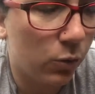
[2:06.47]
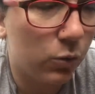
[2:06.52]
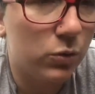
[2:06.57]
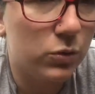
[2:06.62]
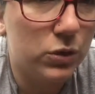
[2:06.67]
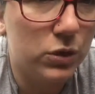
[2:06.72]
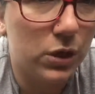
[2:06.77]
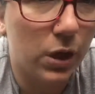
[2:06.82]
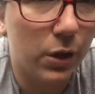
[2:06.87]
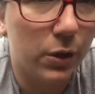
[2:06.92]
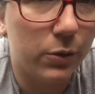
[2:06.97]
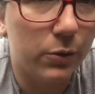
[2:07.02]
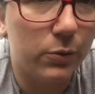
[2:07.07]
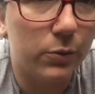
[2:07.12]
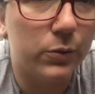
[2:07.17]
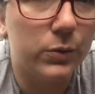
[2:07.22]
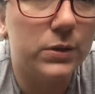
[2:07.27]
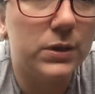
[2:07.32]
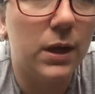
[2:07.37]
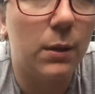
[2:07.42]

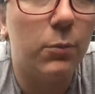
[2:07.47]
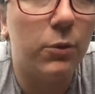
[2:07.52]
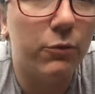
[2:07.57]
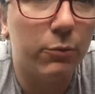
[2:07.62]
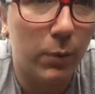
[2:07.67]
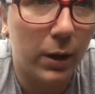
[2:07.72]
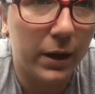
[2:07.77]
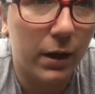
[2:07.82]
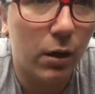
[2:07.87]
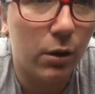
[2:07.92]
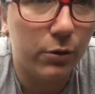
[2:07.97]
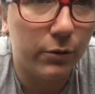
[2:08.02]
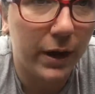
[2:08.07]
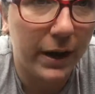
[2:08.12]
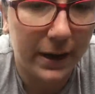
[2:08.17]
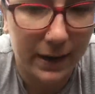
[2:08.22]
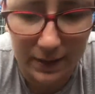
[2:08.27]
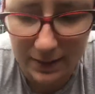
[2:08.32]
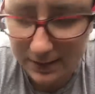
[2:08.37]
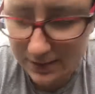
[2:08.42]
also some of my own
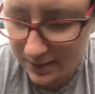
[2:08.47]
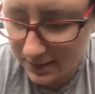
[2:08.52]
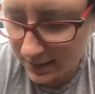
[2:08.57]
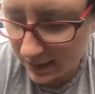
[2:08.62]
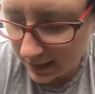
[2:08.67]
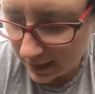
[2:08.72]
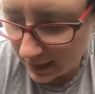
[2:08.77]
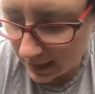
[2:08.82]
eggs,